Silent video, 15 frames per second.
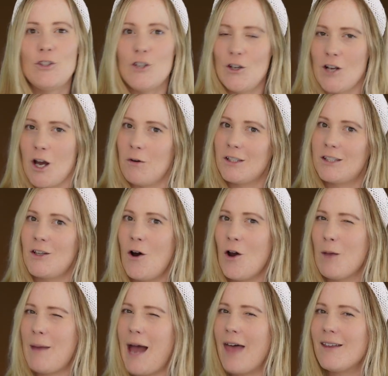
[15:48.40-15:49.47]
Do you know a song
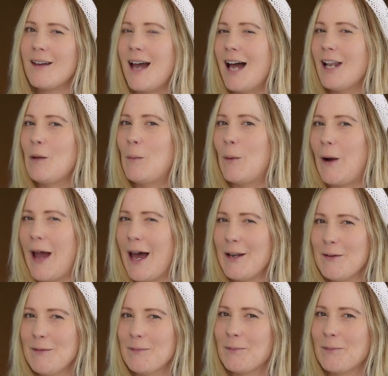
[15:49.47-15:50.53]
about the colour brown?
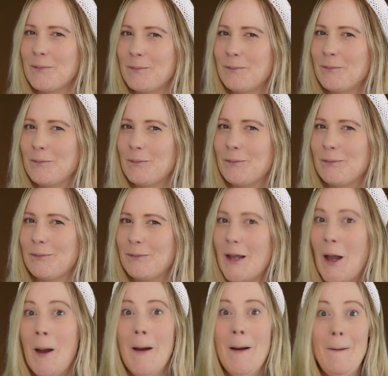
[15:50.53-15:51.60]

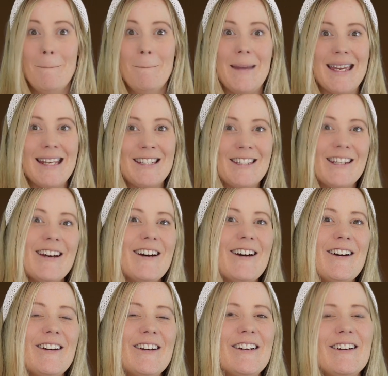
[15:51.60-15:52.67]
Me
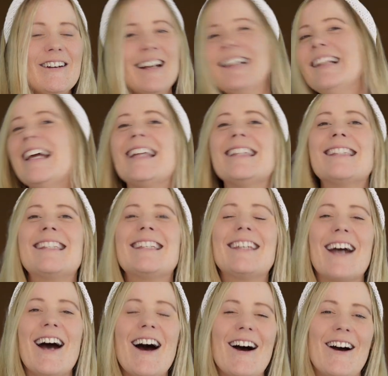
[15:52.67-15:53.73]
too. Let's
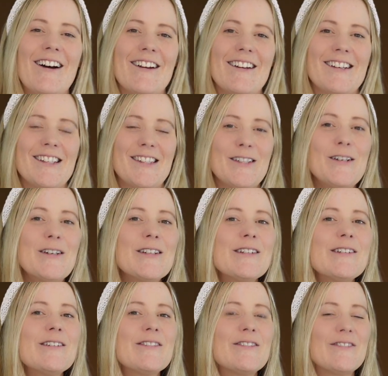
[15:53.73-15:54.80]
go.
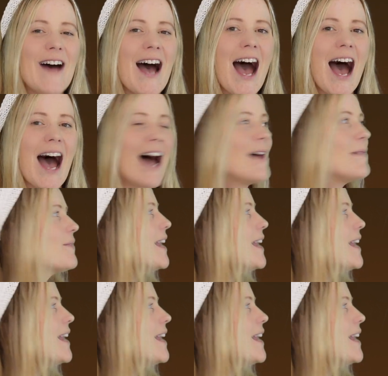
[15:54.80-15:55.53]
Toru fa.